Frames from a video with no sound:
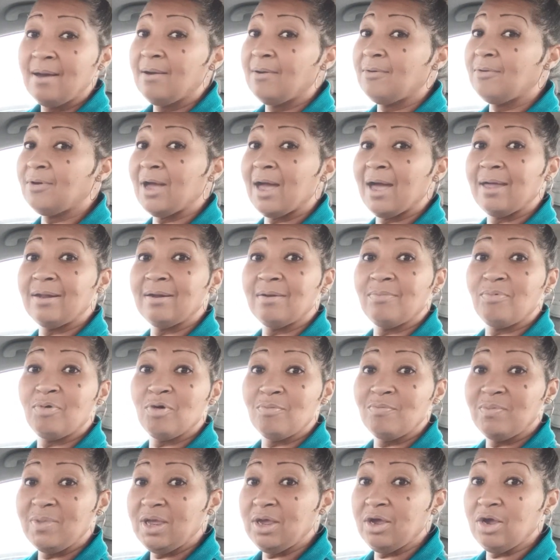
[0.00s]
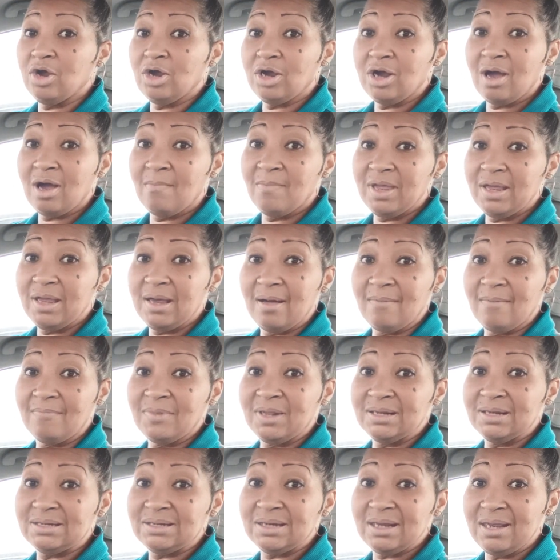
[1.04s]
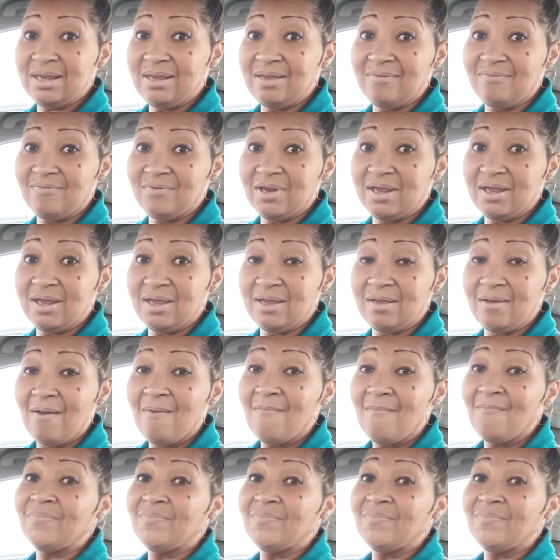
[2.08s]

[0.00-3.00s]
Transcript: We got a premiere coming up this evening